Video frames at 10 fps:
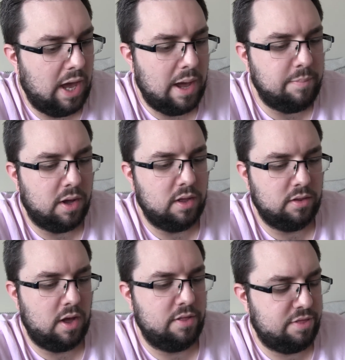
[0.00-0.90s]
Yeah, but
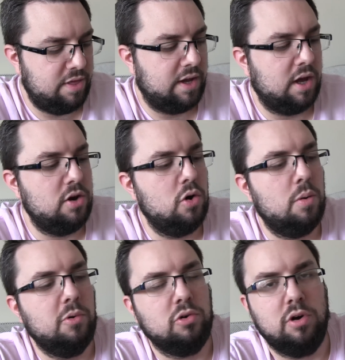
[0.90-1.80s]
a thicker
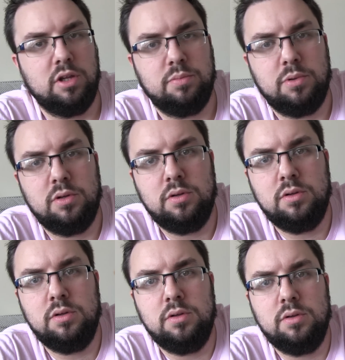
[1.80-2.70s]
normal crisp.
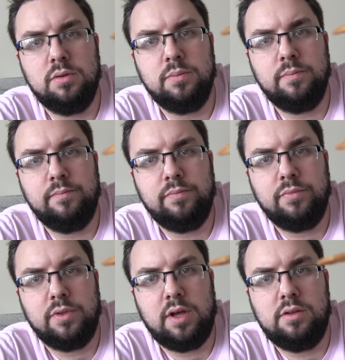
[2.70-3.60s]
Yeah.
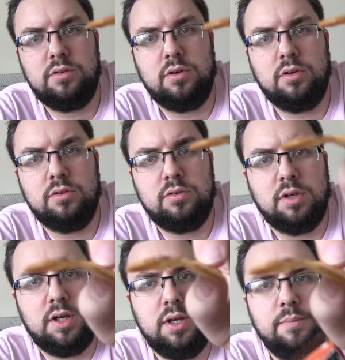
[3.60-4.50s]
As you can
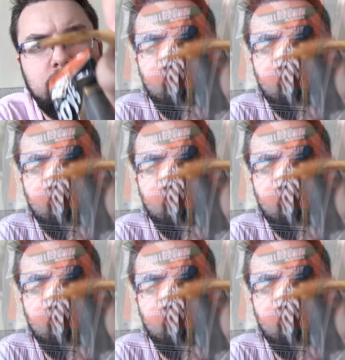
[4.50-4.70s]
see